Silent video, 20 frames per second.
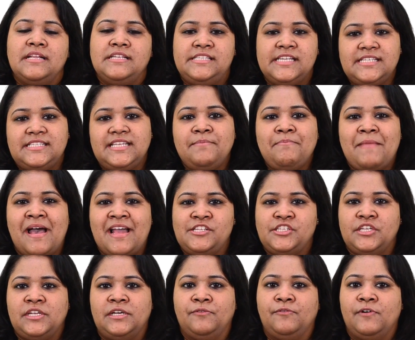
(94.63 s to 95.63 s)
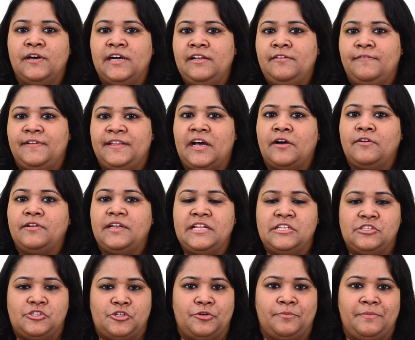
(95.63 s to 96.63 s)
Just imagine a world without
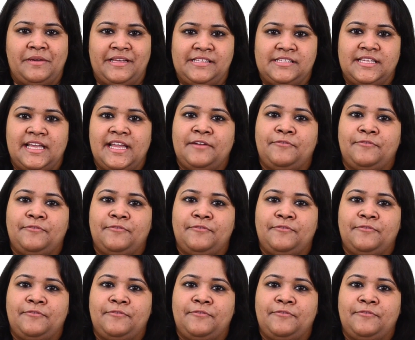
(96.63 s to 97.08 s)
instruments.